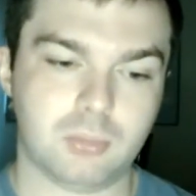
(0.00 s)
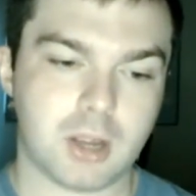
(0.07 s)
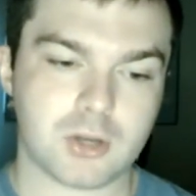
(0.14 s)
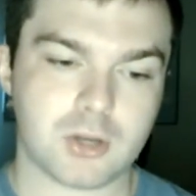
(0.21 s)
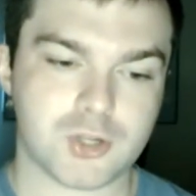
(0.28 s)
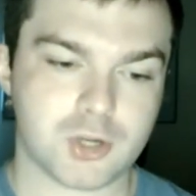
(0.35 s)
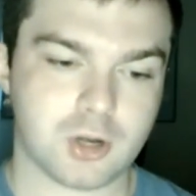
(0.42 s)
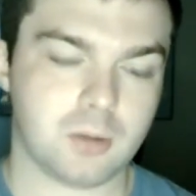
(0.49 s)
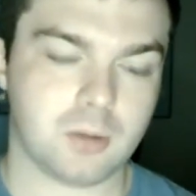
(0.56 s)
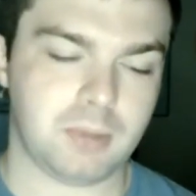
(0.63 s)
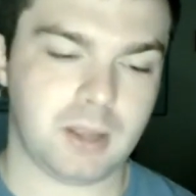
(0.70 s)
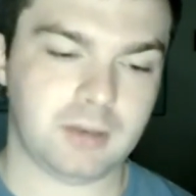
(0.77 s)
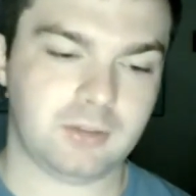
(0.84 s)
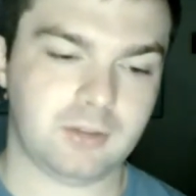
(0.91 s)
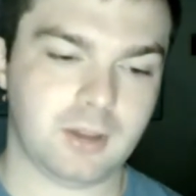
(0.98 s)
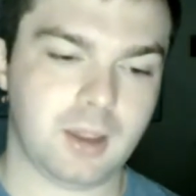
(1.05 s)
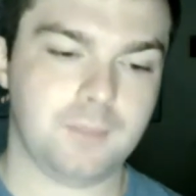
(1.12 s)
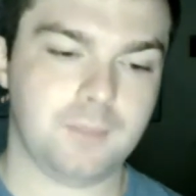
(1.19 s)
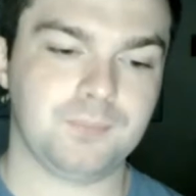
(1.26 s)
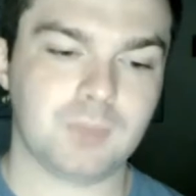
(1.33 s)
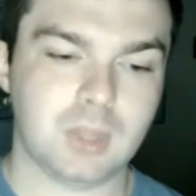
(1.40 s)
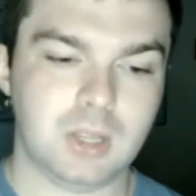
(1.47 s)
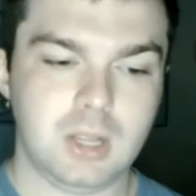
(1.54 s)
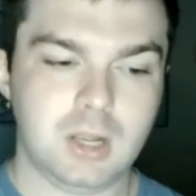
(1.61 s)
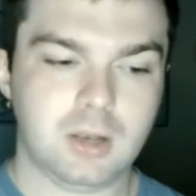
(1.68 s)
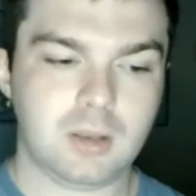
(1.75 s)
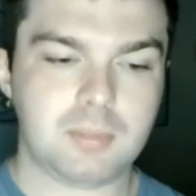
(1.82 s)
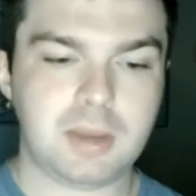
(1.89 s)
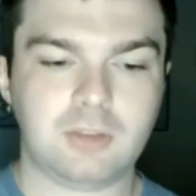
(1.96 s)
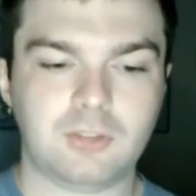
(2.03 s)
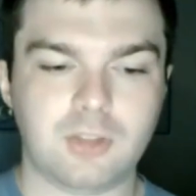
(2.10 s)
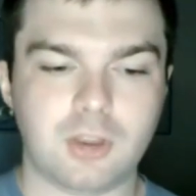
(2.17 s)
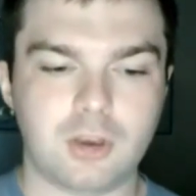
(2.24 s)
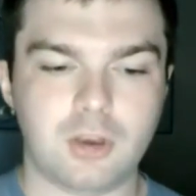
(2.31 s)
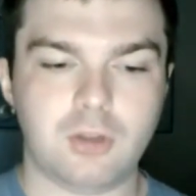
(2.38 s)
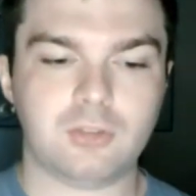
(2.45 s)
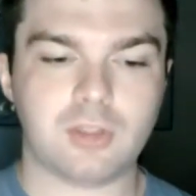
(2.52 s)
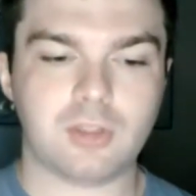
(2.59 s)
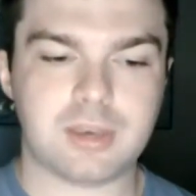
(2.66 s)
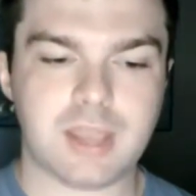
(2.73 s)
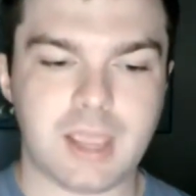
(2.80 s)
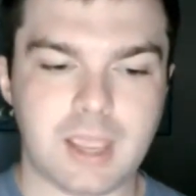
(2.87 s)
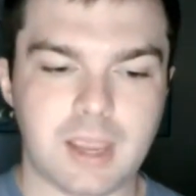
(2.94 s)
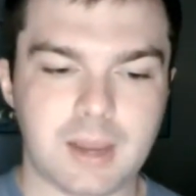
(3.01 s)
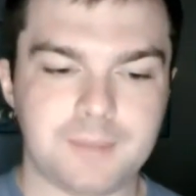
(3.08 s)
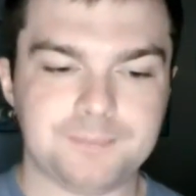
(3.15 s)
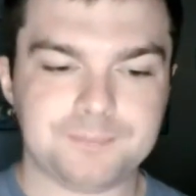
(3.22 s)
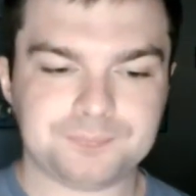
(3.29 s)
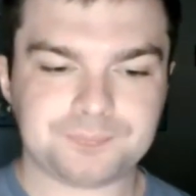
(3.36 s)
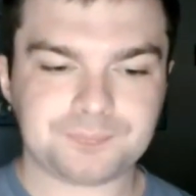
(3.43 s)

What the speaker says: I'm not sure. But let me get to the news of the day.